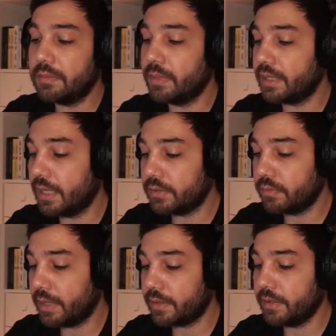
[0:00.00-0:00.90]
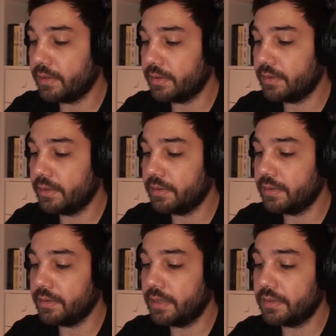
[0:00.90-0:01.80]
gas record, and
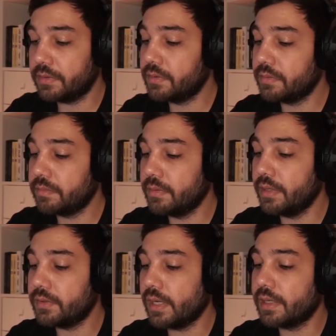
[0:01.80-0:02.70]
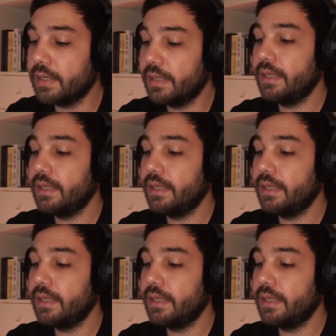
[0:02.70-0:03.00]
then that's like